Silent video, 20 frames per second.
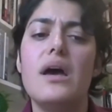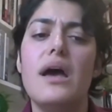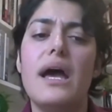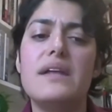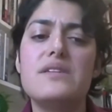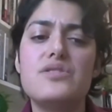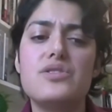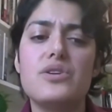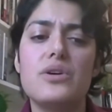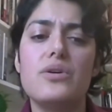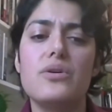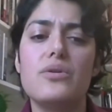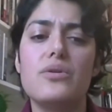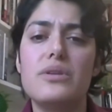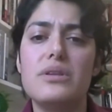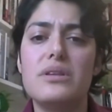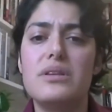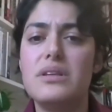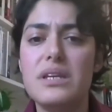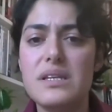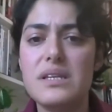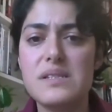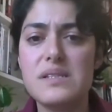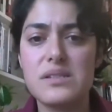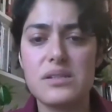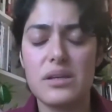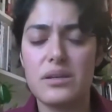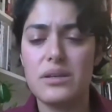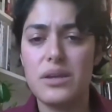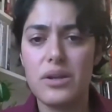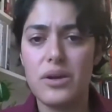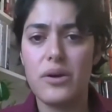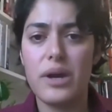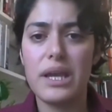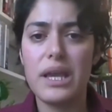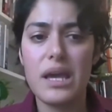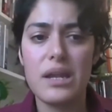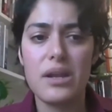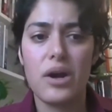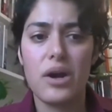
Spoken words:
And so these, again,